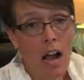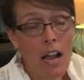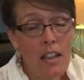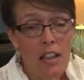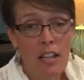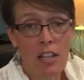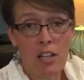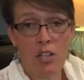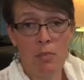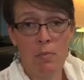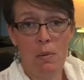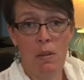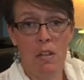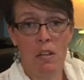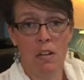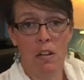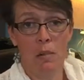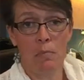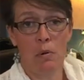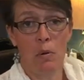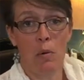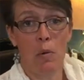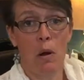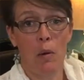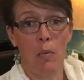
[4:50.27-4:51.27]
think it should be the
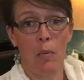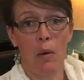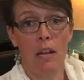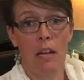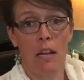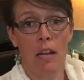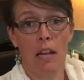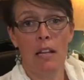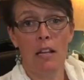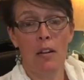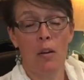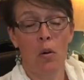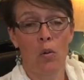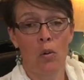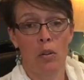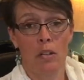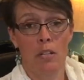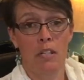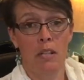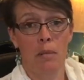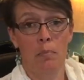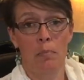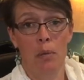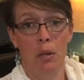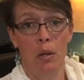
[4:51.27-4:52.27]
#1 way to get a hold of
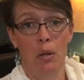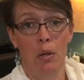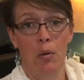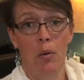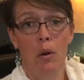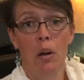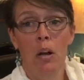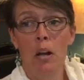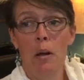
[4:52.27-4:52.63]
Deep Blue,